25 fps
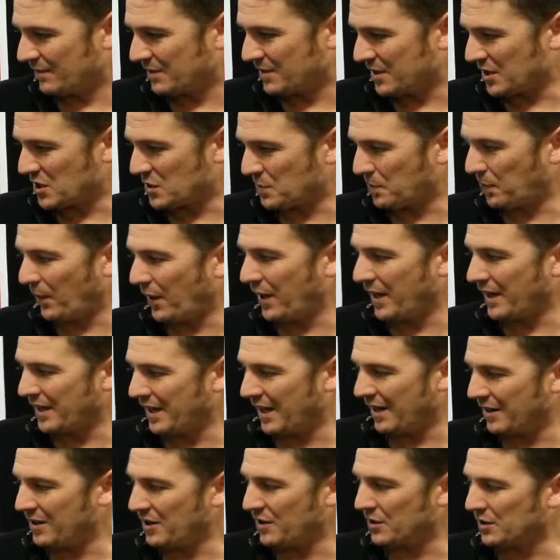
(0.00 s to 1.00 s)
display
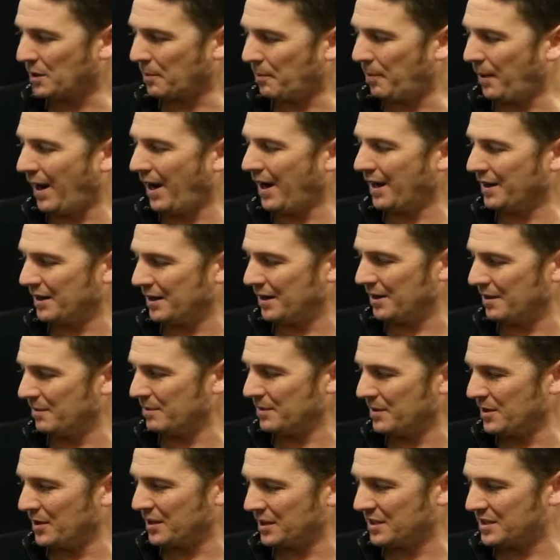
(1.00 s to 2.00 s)
down here at the bottom,
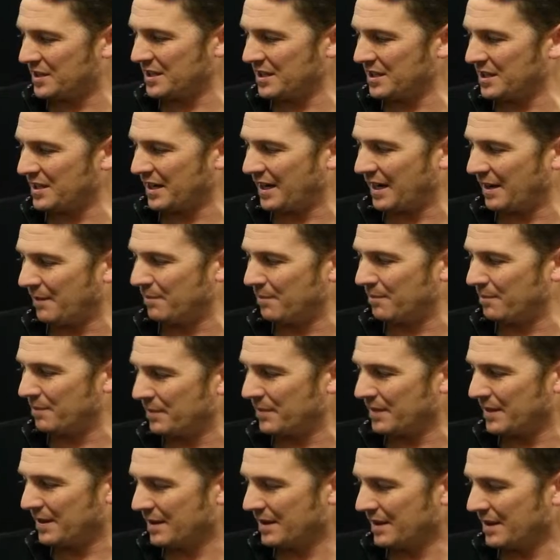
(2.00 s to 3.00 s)
you can see that
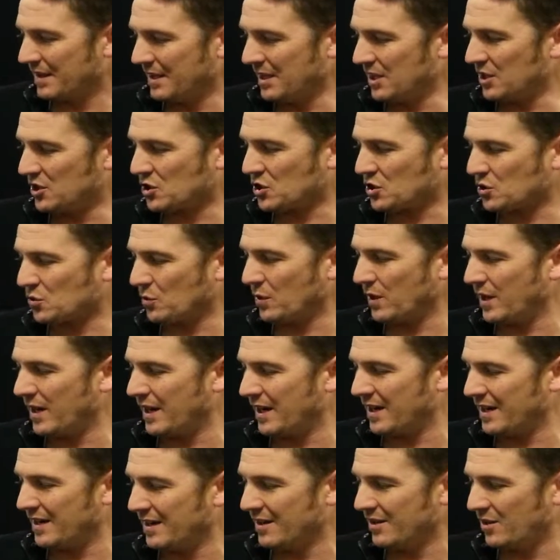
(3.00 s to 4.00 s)
each
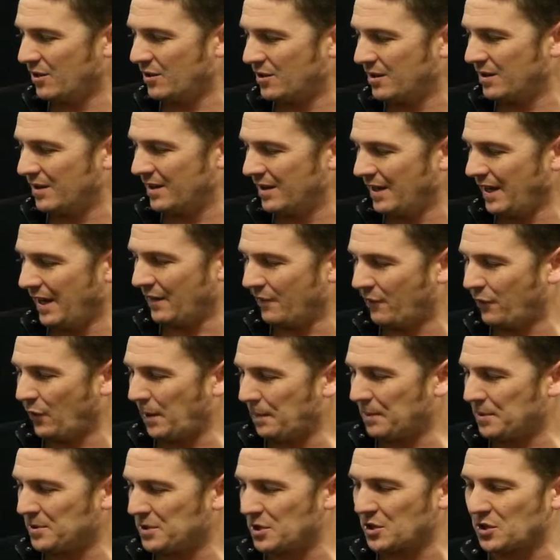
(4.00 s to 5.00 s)
string and
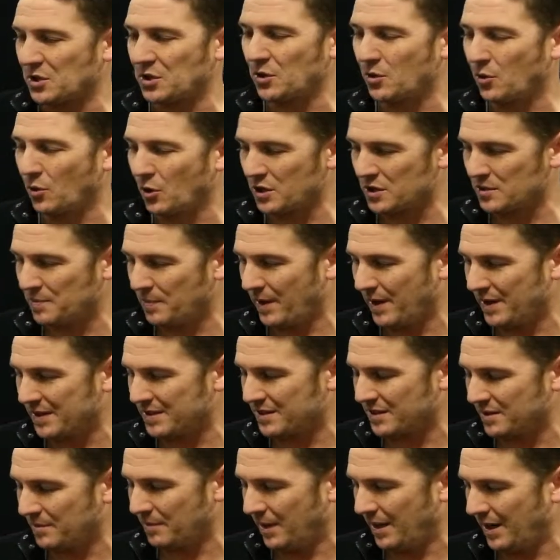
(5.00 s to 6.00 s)
fret position
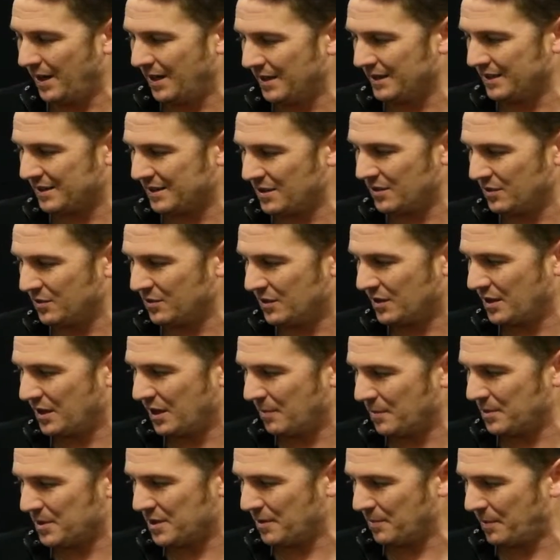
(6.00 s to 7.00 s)
corresponds to
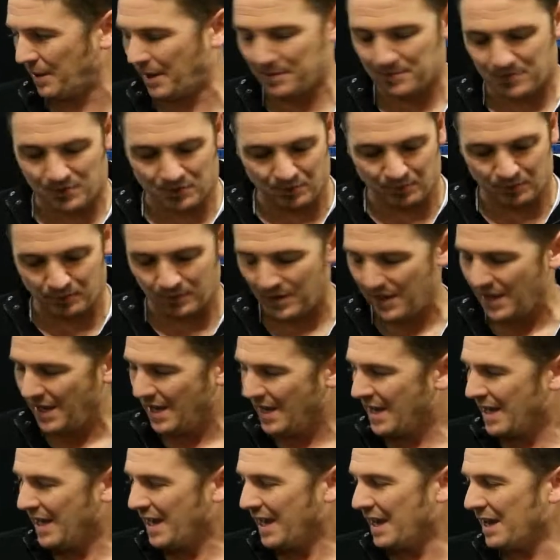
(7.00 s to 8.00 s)
the bottom. So
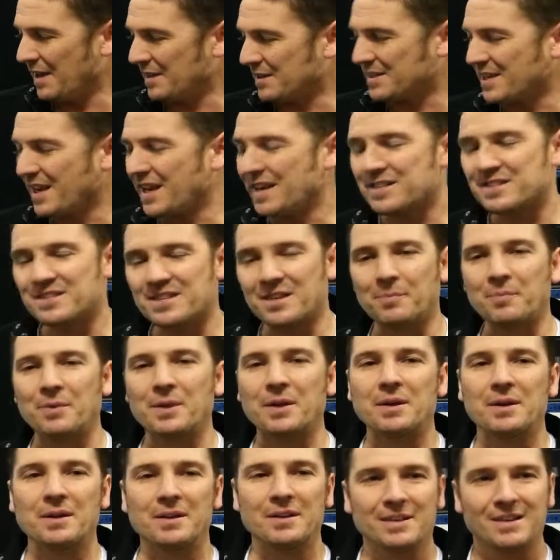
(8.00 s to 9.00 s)
it takes
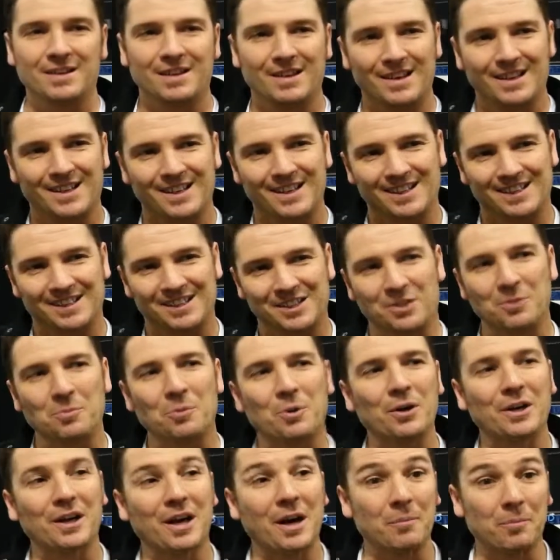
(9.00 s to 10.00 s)
something a little
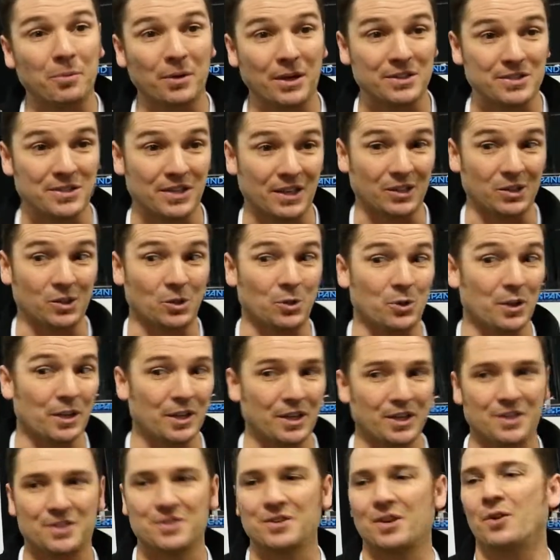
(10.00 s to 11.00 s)
more complex, like
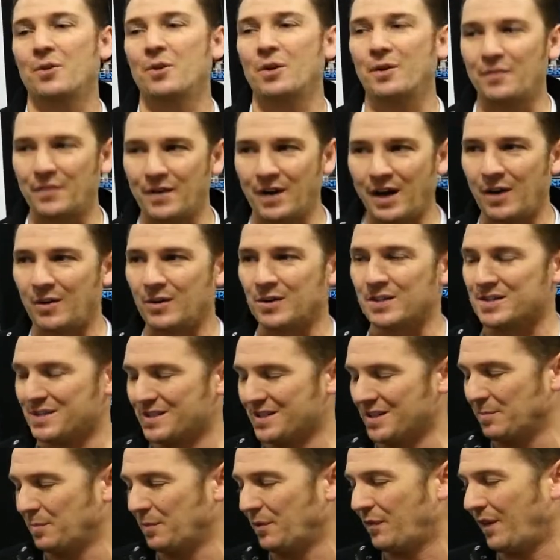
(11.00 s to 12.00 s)
learning guitar riff, and now it's
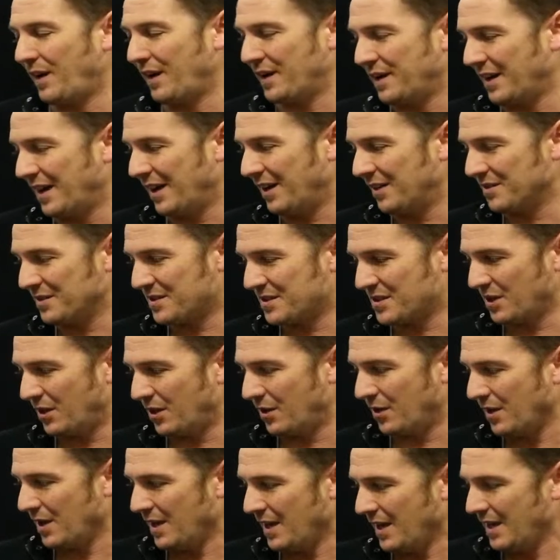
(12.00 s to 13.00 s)
simplified down. So
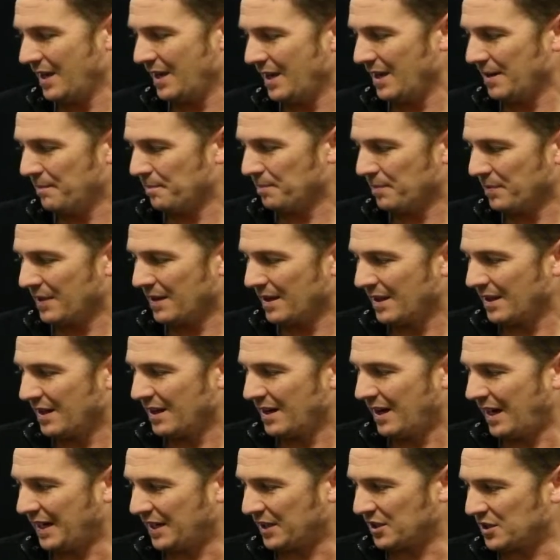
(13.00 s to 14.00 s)

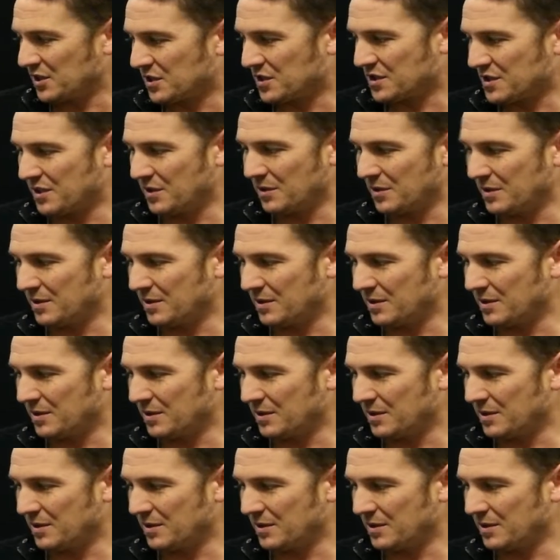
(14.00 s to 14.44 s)
I can just.